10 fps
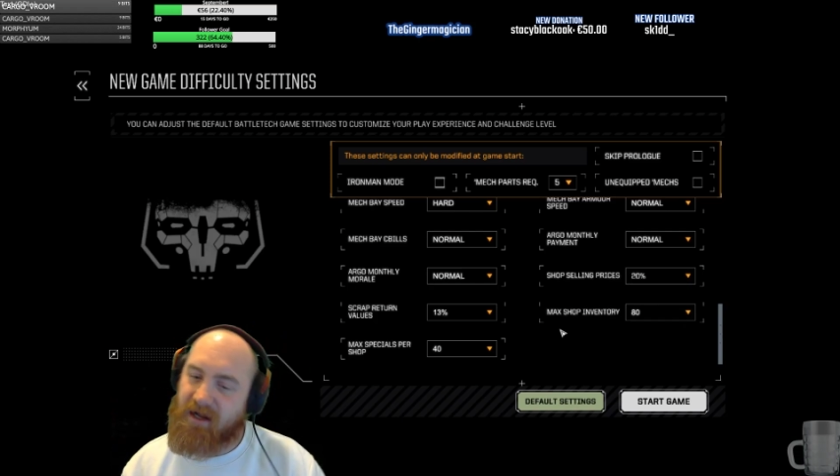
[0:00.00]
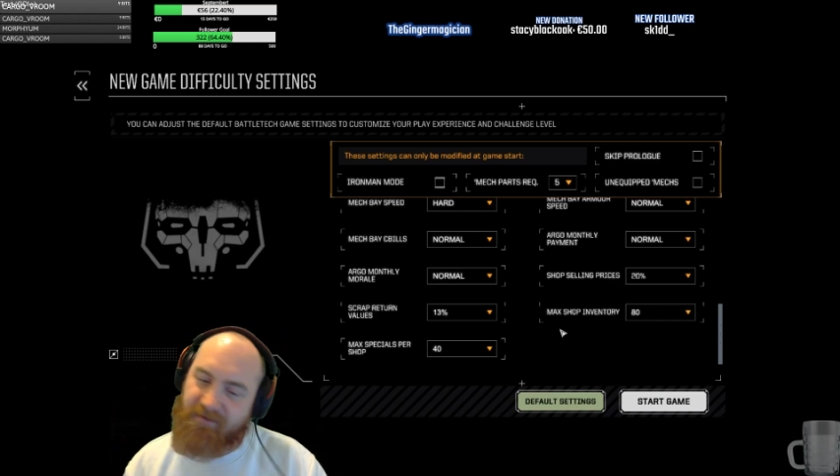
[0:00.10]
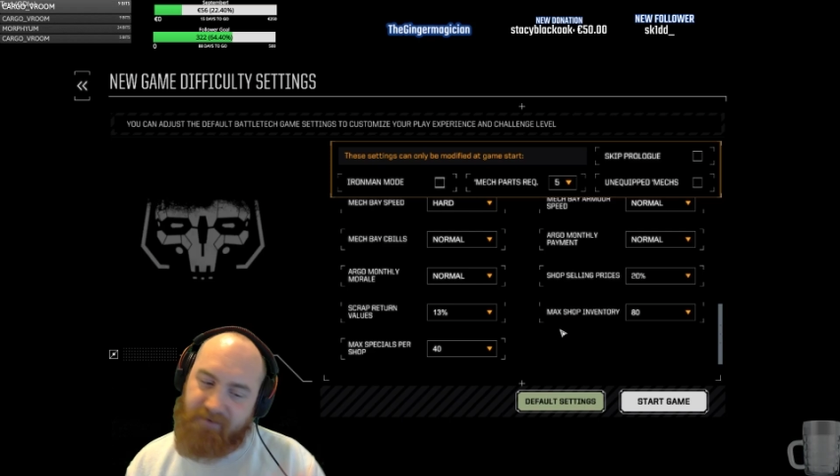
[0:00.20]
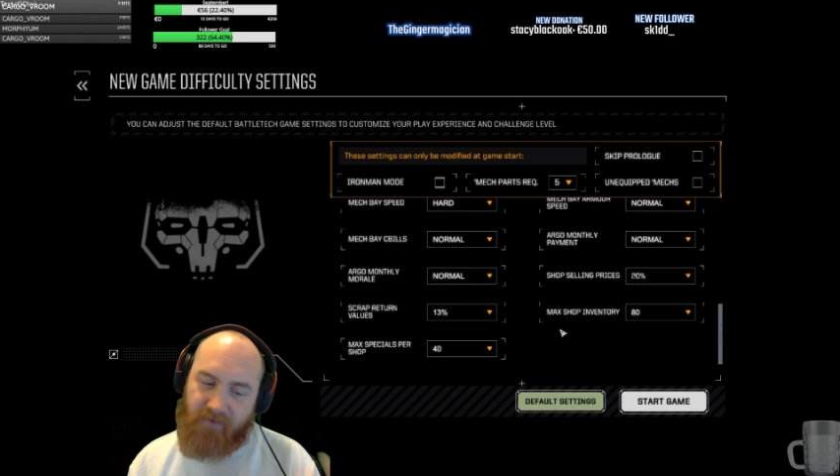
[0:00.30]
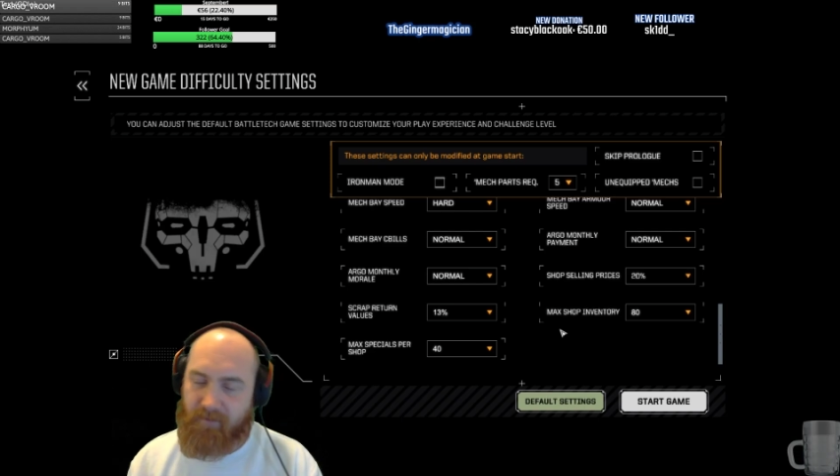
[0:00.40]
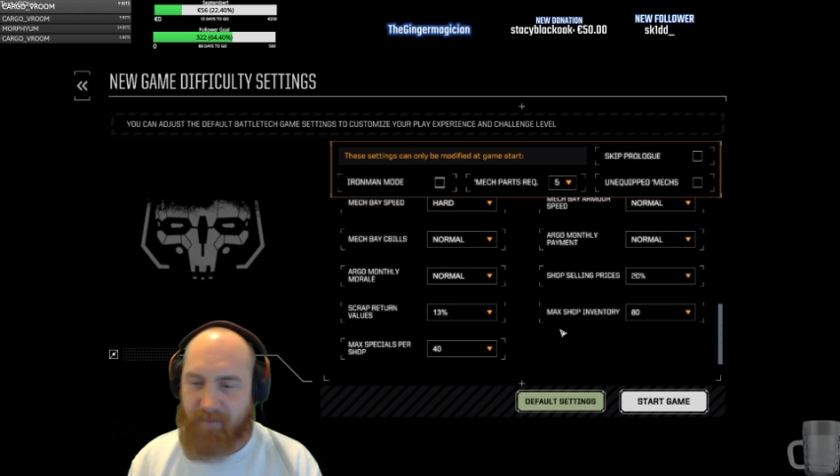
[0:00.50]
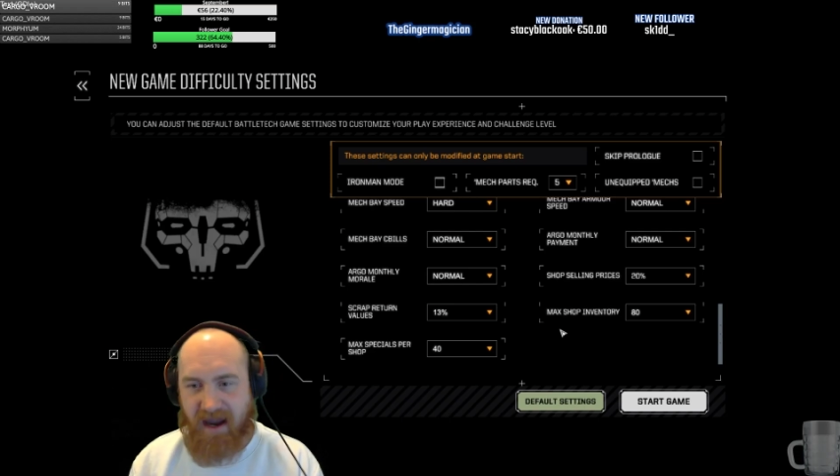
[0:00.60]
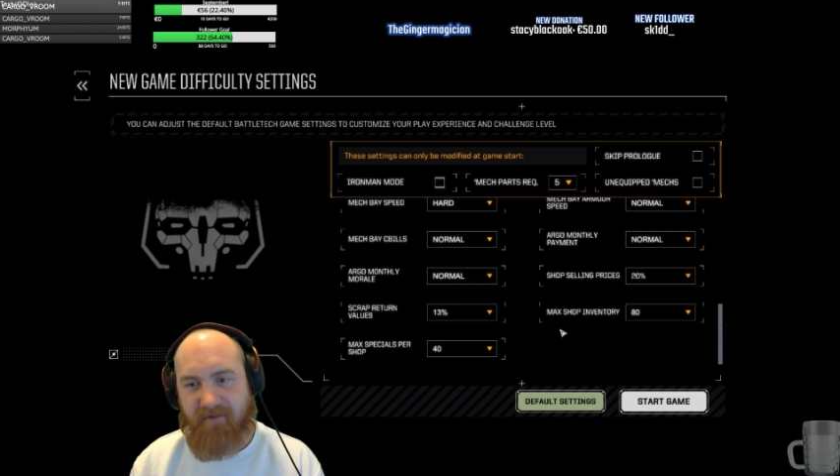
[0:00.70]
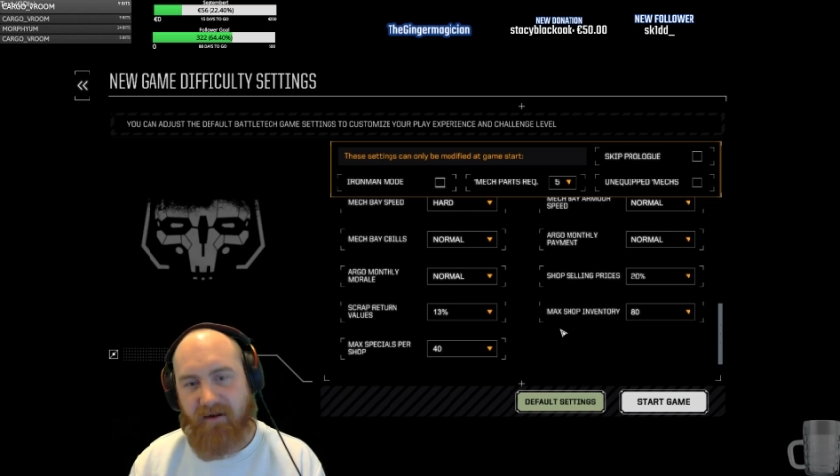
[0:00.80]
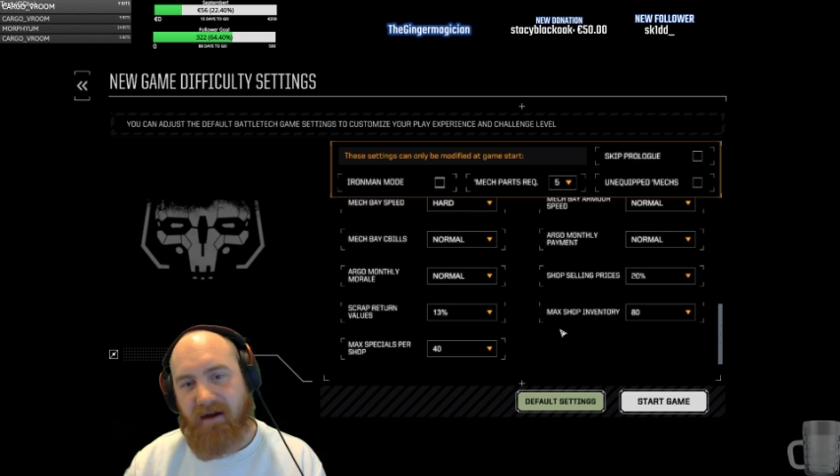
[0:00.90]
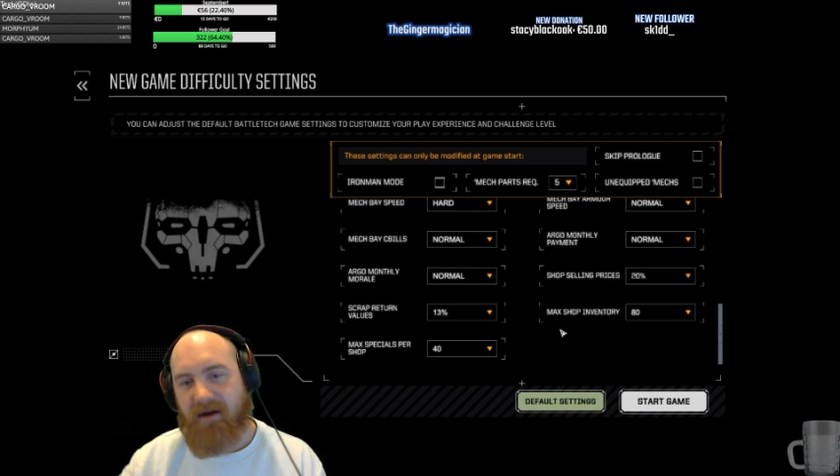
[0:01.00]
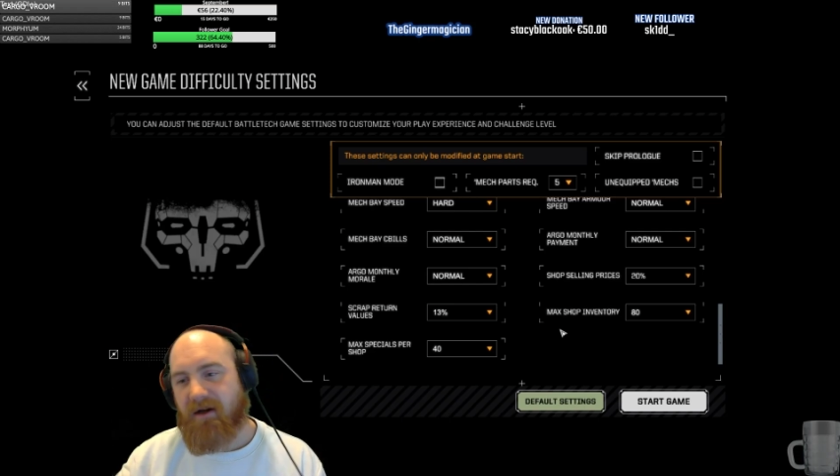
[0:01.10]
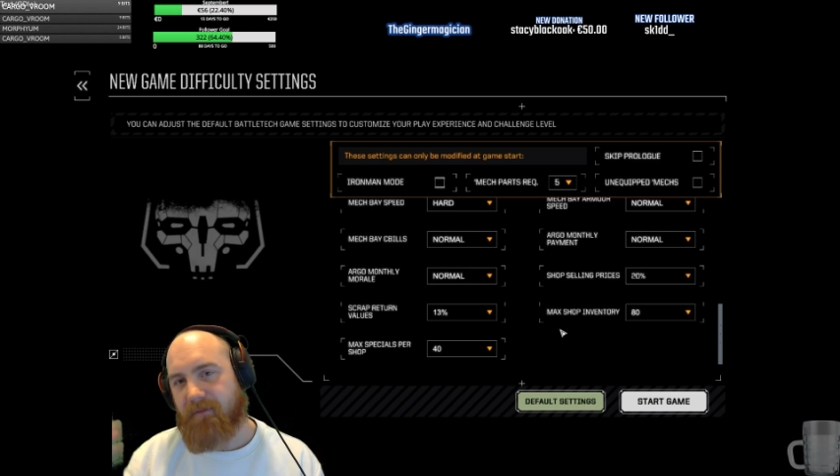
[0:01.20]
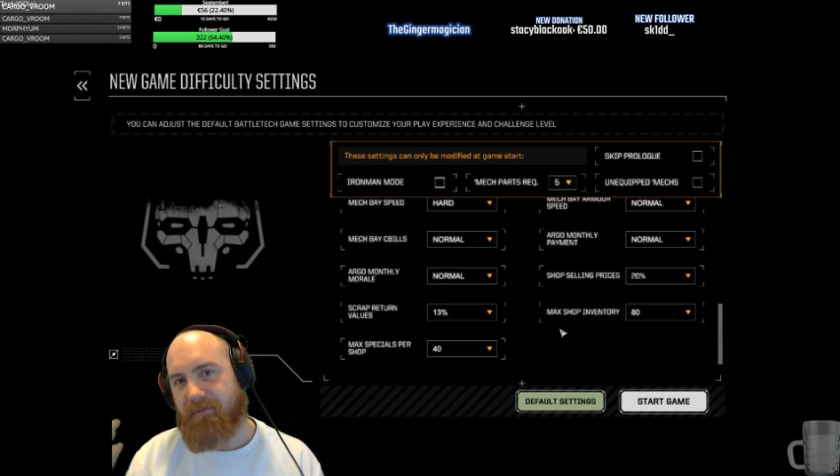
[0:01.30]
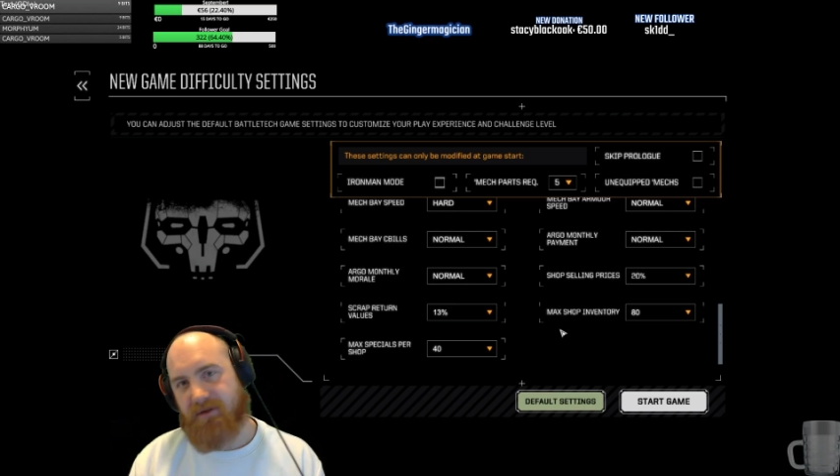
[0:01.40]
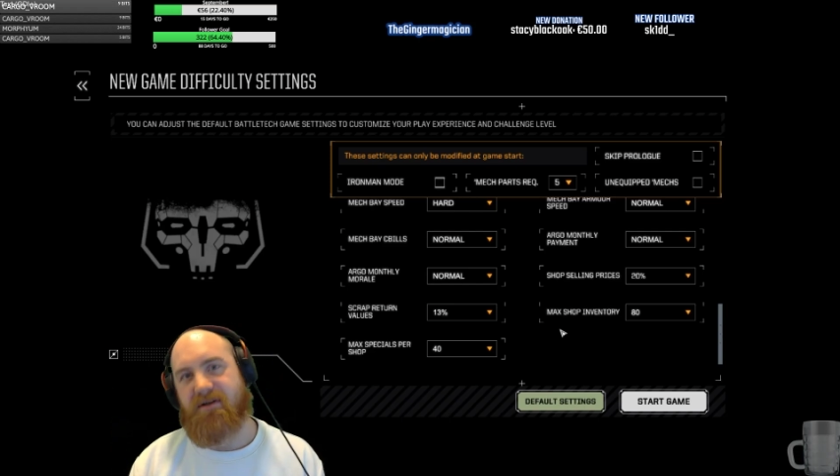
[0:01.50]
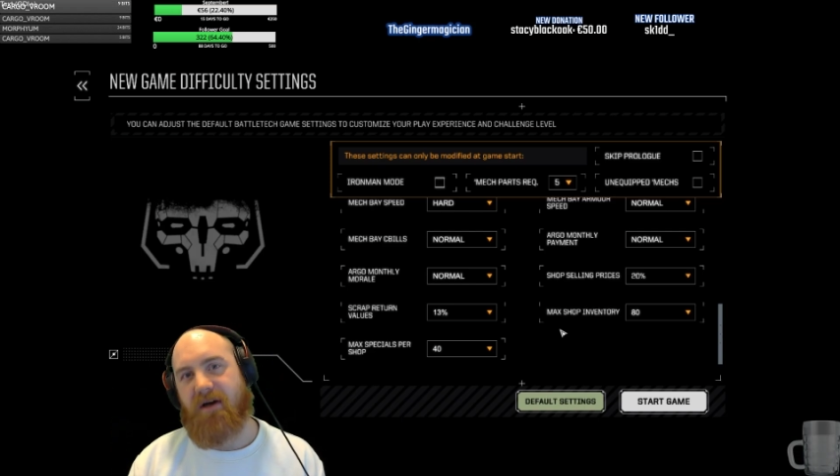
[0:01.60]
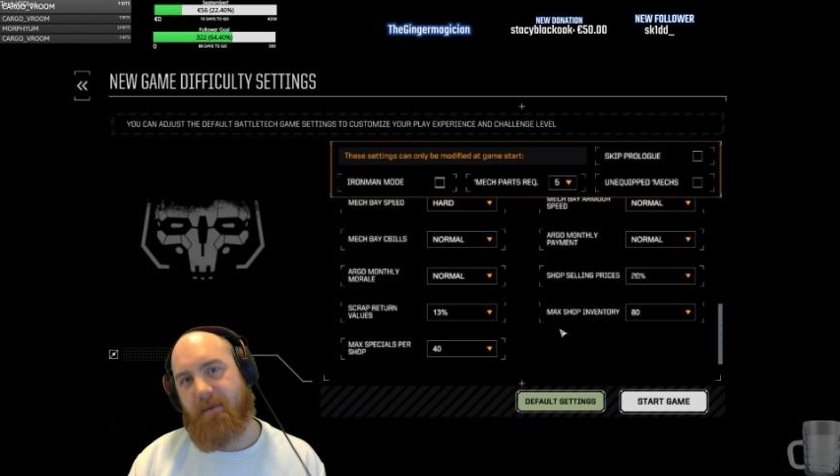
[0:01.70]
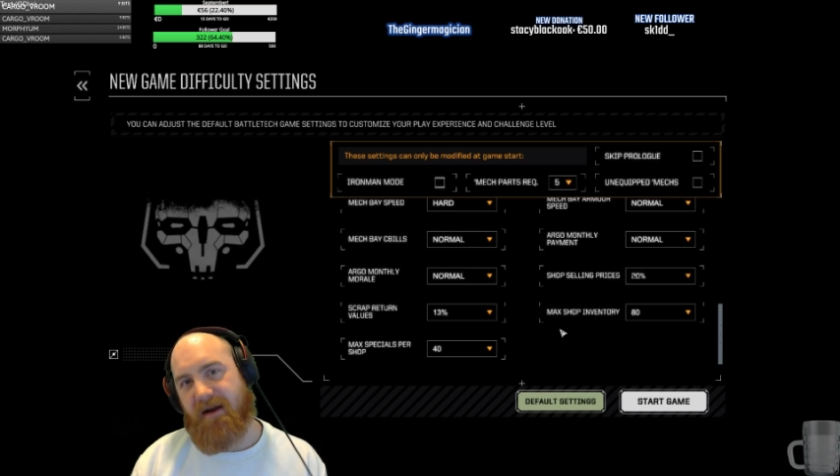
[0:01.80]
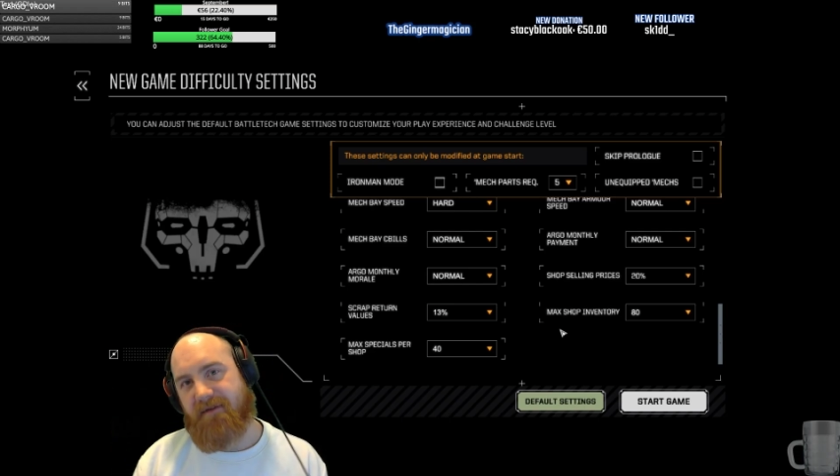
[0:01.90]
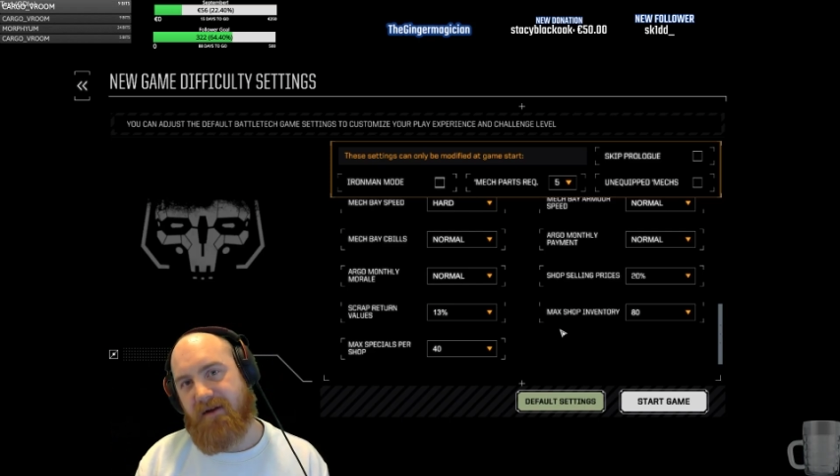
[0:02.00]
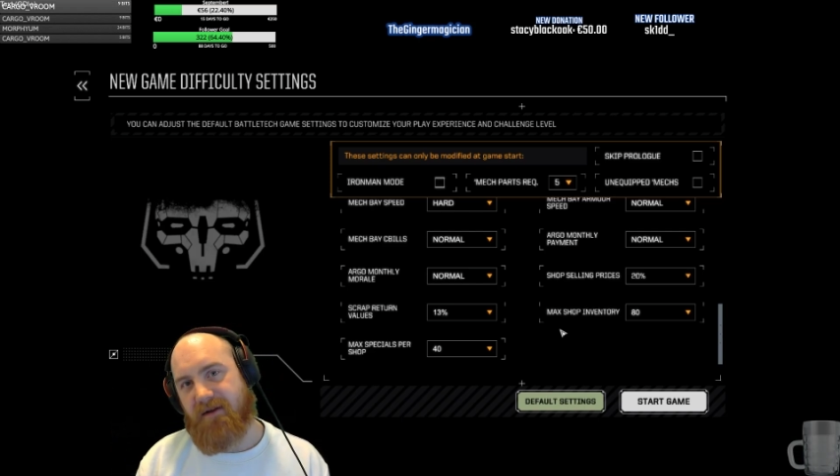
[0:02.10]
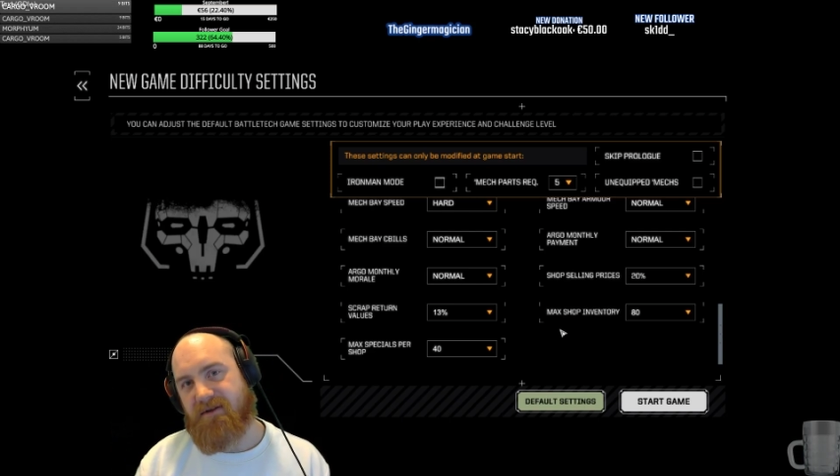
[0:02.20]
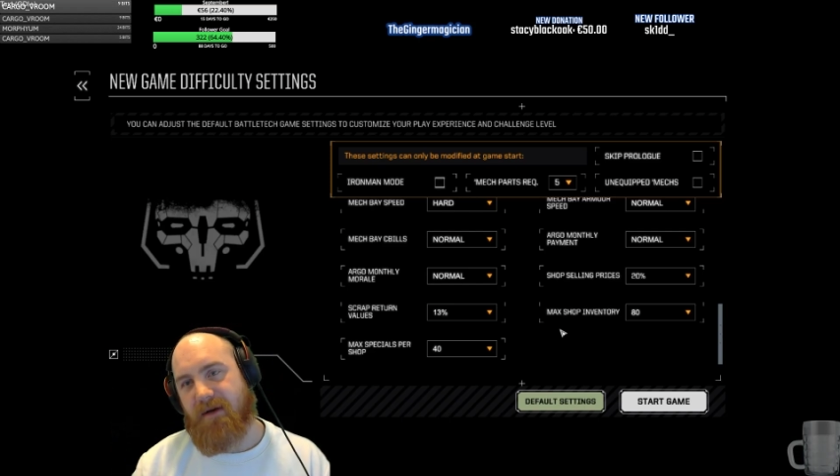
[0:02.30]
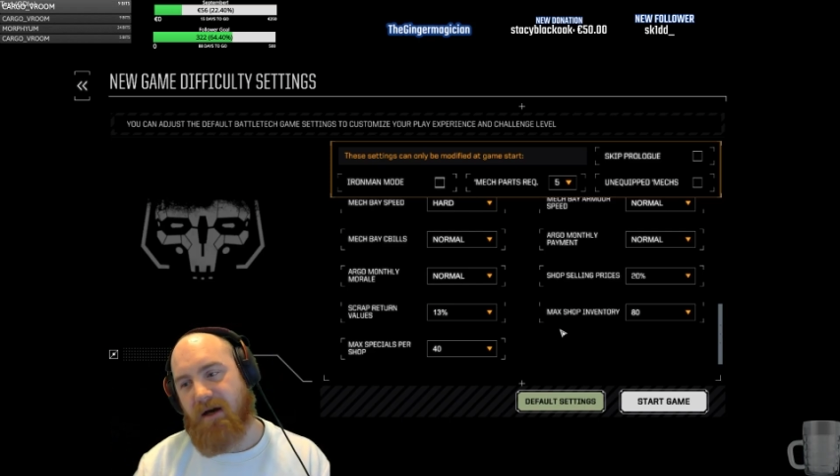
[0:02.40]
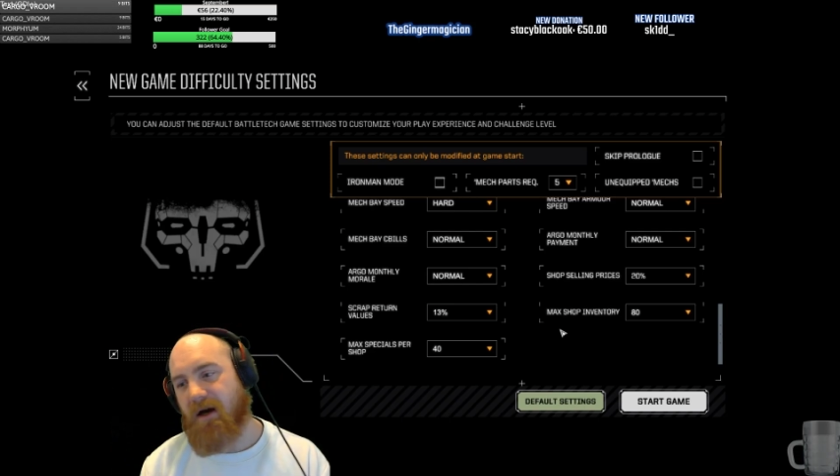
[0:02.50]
If I repair it and put time and effort into it,